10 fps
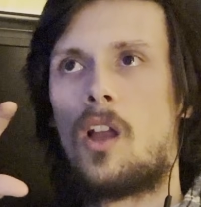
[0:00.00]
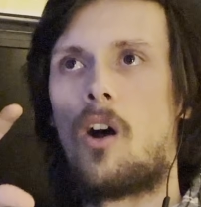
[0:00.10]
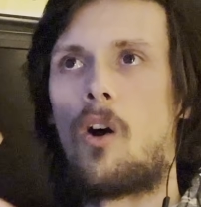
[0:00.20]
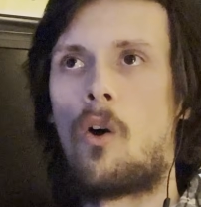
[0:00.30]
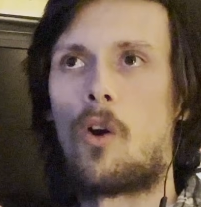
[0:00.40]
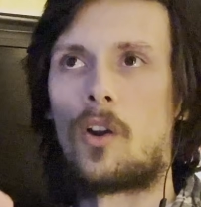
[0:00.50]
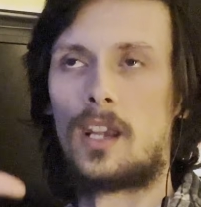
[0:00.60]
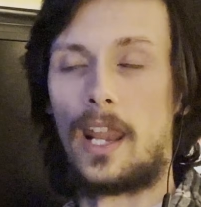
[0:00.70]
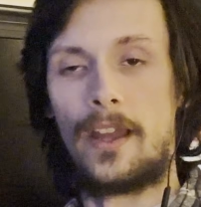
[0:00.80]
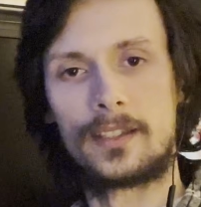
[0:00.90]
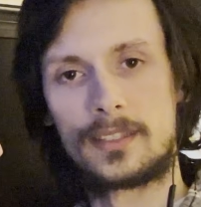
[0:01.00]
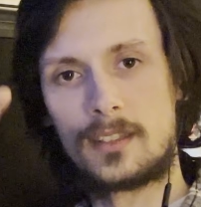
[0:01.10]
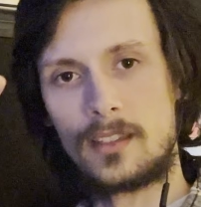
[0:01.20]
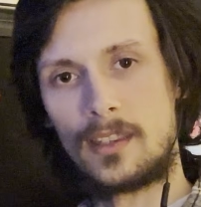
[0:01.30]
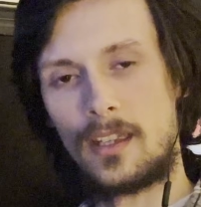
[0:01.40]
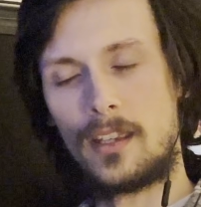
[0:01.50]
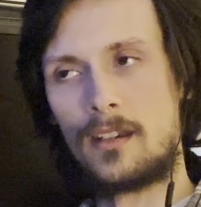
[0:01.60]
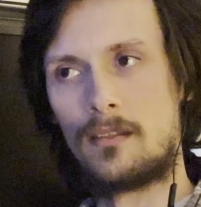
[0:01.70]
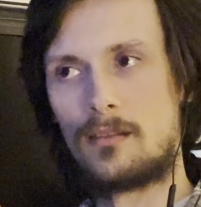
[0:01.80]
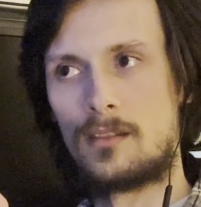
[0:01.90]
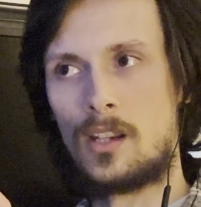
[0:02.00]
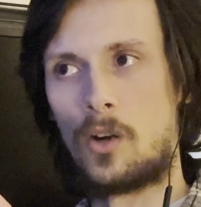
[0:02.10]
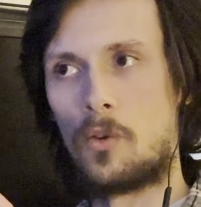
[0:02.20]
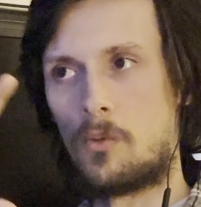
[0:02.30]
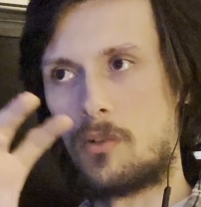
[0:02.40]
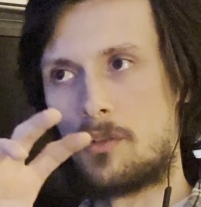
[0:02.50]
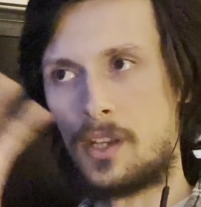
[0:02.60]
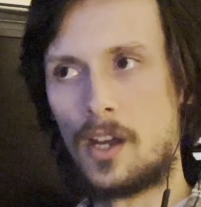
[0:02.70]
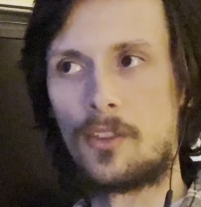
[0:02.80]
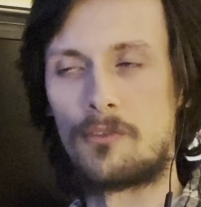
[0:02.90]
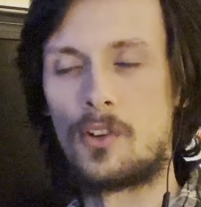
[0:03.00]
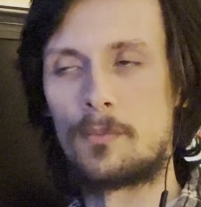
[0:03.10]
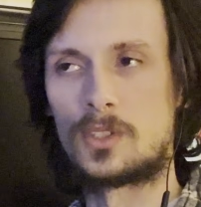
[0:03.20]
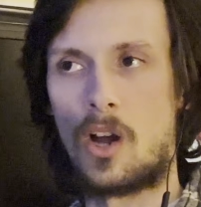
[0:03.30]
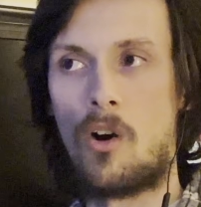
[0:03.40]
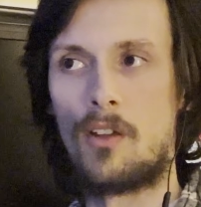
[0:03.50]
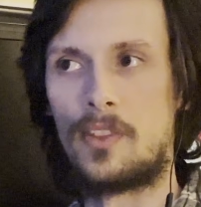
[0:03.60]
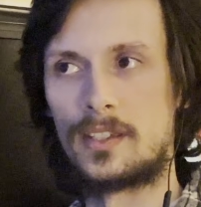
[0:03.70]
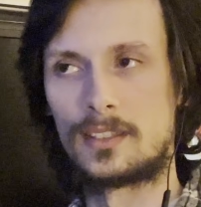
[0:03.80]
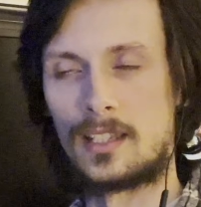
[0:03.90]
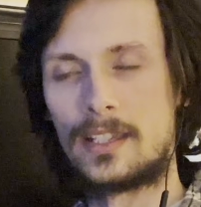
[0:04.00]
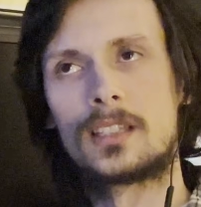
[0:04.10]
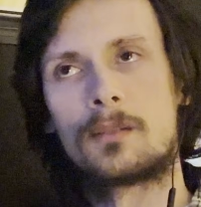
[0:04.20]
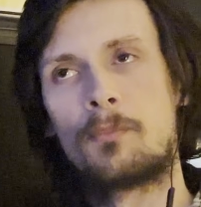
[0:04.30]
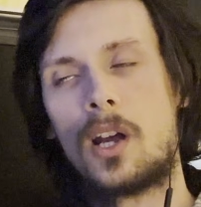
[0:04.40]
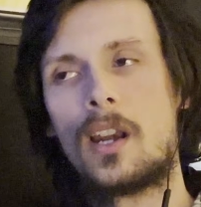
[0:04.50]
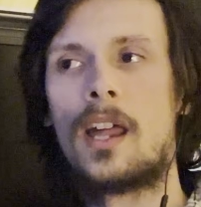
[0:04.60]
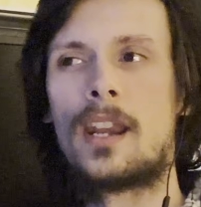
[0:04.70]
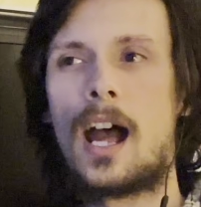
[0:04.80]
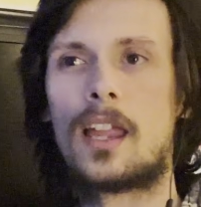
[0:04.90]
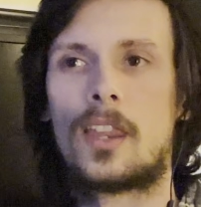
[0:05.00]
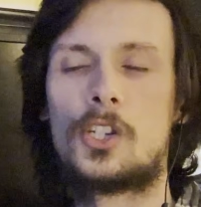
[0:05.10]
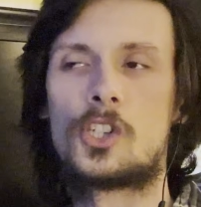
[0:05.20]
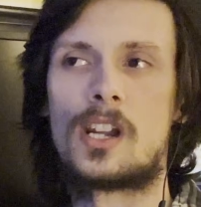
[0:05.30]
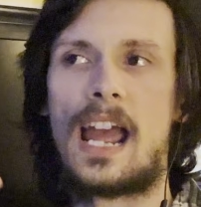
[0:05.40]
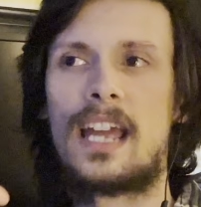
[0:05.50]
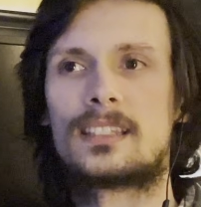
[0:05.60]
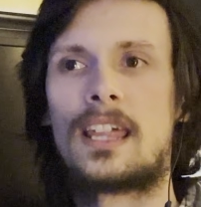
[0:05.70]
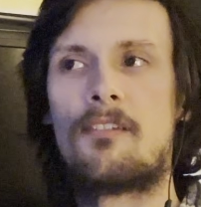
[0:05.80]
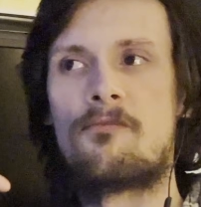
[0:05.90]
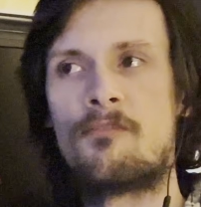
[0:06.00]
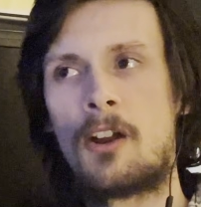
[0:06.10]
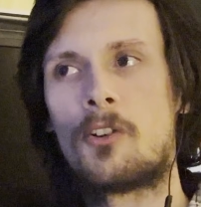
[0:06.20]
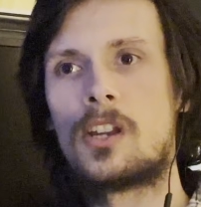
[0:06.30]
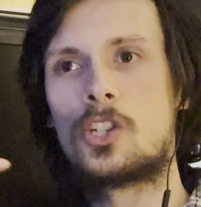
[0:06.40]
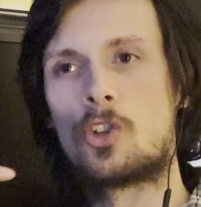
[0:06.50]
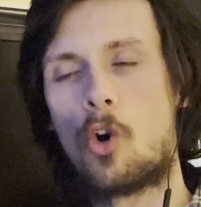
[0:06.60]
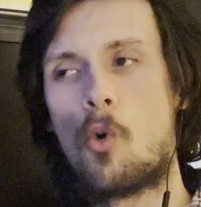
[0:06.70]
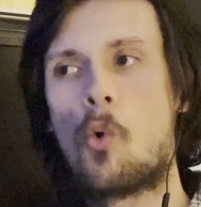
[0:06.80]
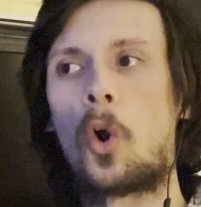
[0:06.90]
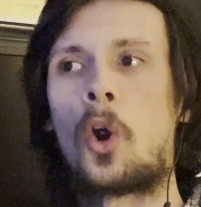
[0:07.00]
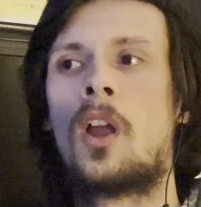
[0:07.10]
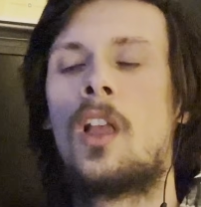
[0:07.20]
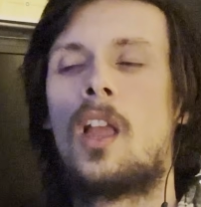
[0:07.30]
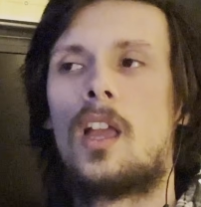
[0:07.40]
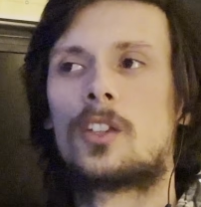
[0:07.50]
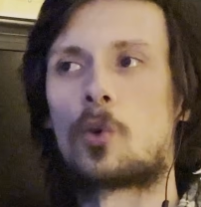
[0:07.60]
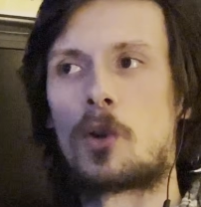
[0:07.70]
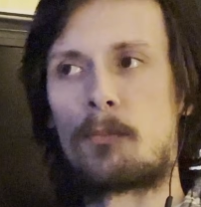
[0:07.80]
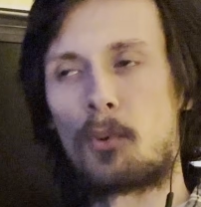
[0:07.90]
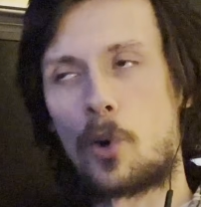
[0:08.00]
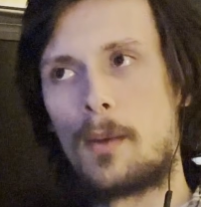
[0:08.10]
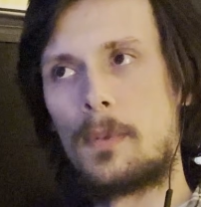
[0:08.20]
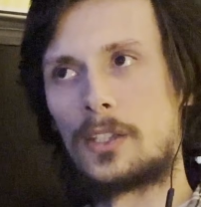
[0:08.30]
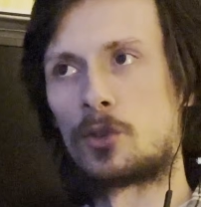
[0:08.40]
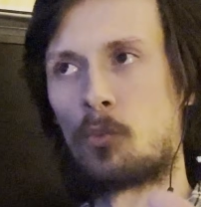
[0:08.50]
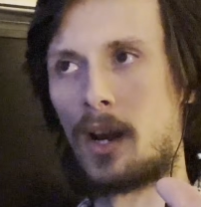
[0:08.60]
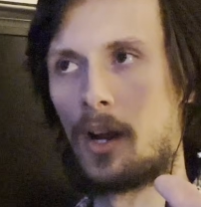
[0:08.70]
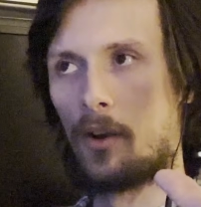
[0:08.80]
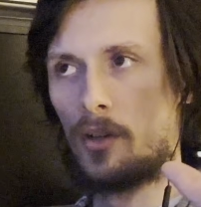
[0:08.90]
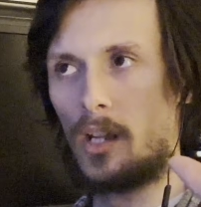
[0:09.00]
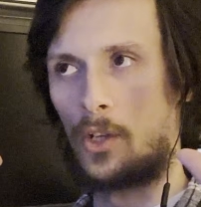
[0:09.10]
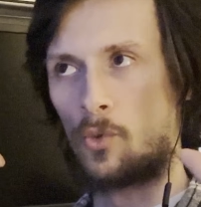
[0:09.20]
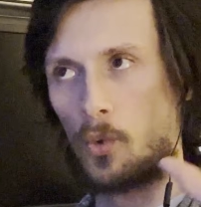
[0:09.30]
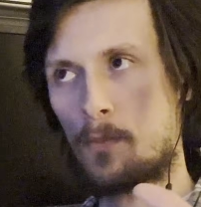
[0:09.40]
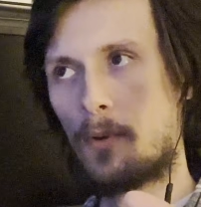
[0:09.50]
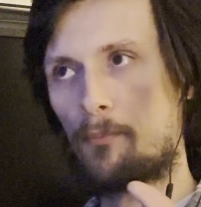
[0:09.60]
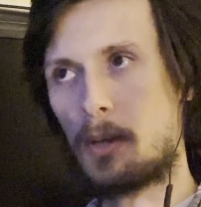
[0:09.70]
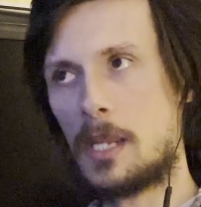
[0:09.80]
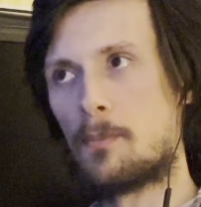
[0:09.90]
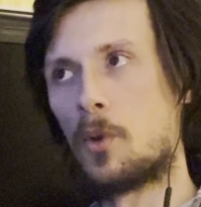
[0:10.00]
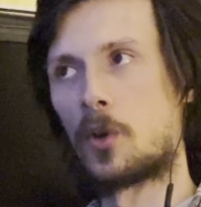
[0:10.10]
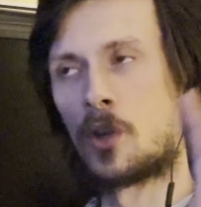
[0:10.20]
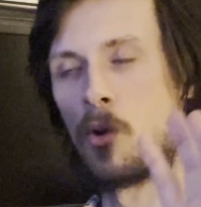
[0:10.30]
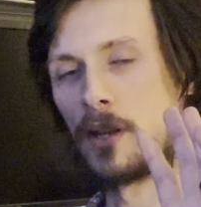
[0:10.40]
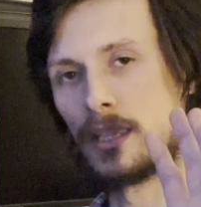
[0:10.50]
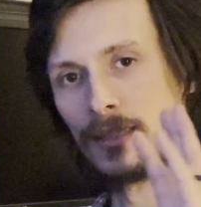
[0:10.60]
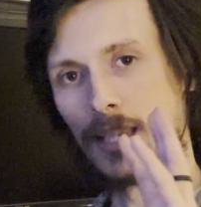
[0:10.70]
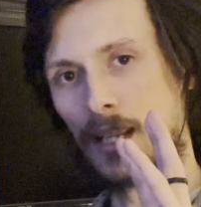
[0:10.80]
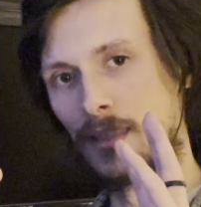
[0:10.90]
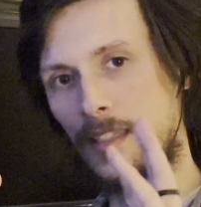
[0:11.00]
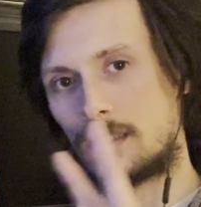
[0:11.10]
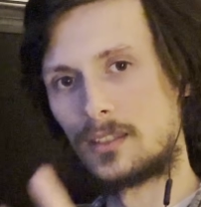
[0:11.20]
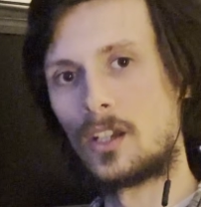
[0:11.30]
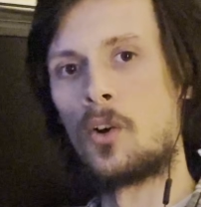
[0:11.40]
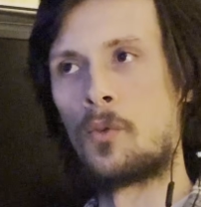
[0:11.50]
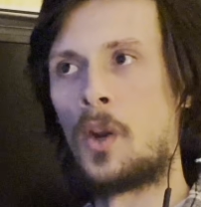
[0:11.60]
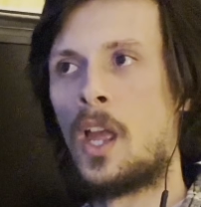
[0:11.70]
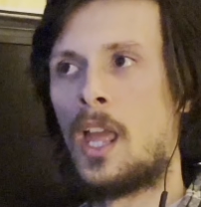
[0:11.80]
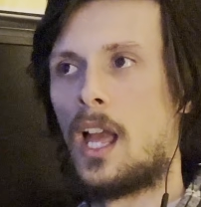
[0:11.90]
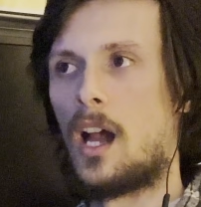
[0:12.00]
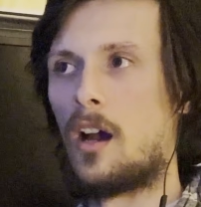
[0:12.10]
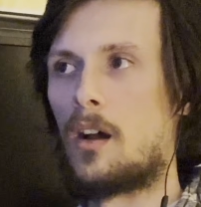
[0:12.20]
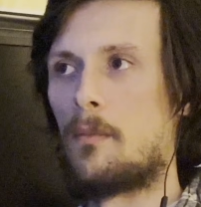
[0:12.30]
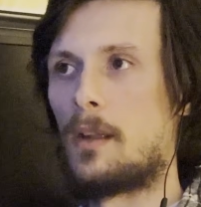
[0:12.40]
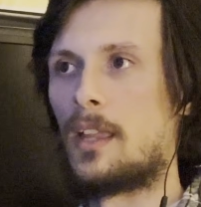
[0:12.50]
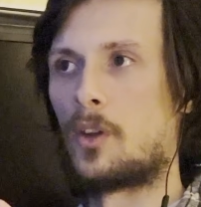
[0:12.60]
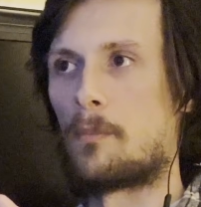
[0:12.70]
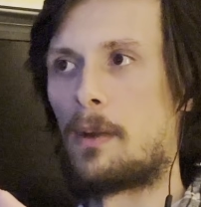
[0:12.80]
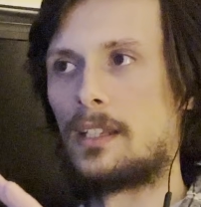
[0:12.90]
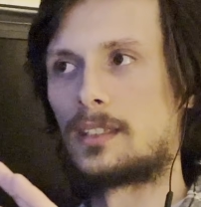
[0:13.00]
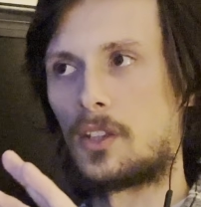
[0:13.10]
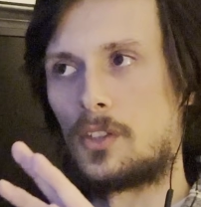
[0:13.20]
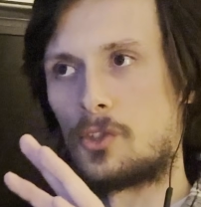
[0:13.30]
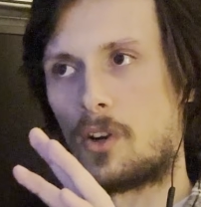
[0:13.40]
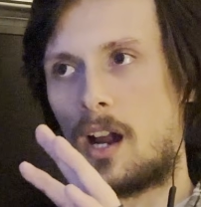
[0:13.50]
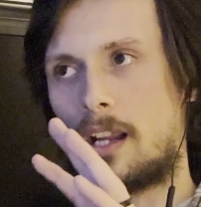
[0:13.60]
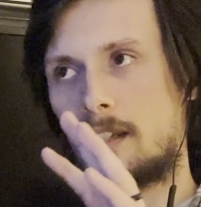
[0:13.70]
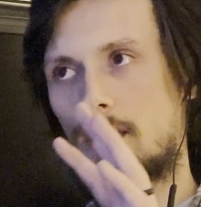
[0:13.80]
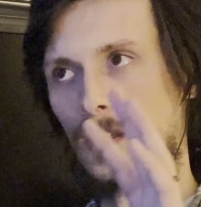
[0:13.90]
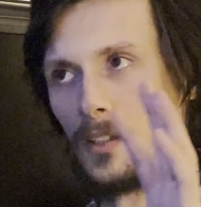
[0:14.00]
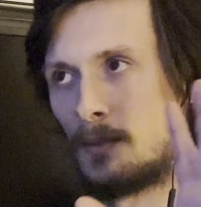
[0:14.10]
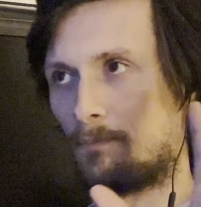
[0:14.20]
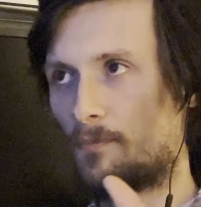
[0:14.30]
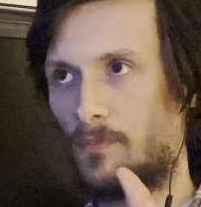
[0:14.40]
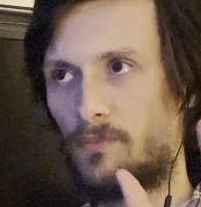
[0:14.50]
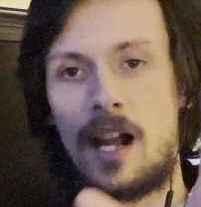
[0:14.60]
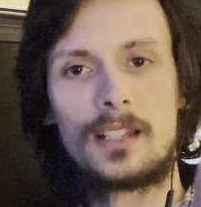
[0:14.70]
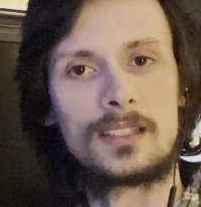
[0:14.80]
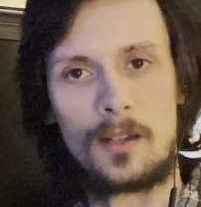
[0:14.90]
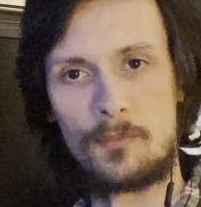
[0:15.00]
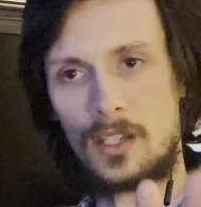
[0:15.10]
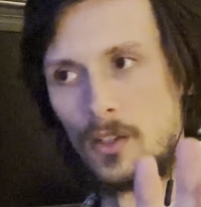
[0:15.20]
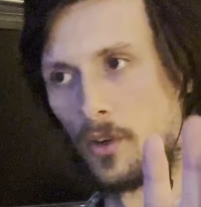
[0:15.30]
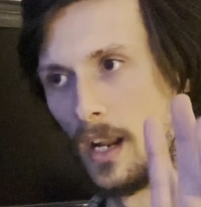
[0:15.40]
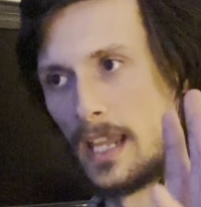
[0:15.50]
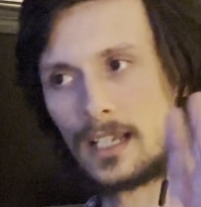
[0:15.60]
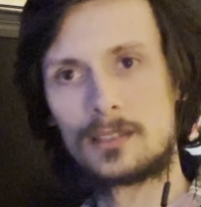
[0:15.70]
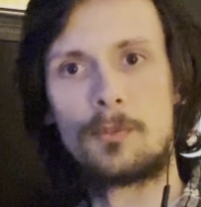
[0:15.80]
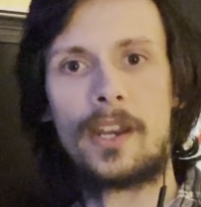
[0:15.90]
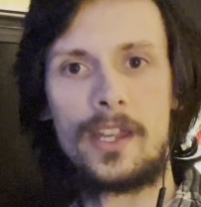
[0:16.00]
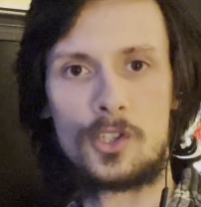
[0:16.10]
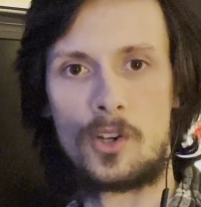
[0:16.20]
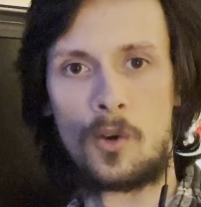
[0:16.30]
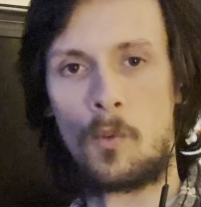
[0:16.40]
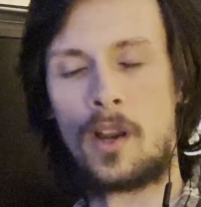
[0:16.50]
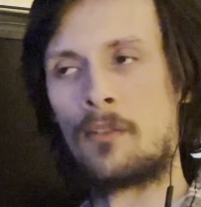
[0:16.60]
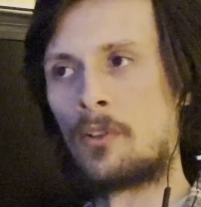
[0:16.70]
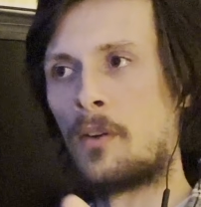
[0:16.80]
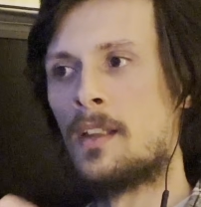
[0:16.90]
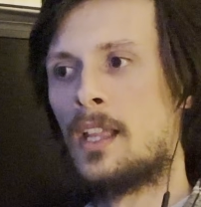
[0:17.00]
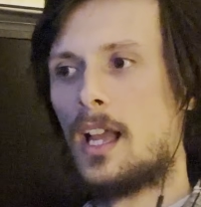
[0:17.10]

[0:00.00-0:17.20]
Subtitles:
are less than, the other films on this list, but Annihilation has that very core sort of premise where a group of people are going inside this zone, and they're basically trying to find something or an explanation or whatever.